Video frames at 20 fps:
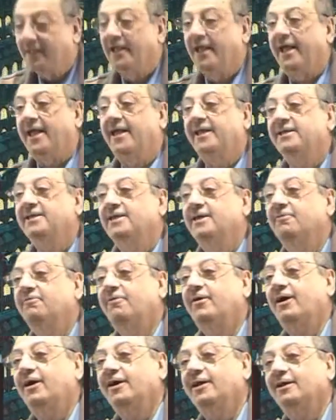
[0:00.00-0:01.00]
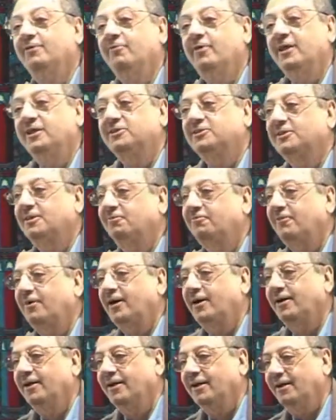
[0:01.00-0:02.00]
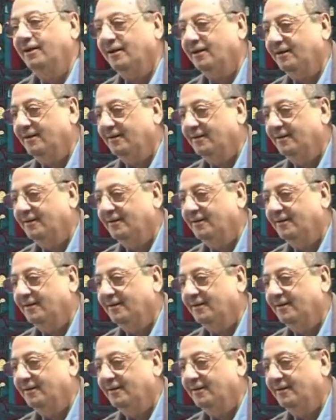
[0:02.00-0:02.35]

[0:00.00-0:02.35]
Aina file? Where is the file?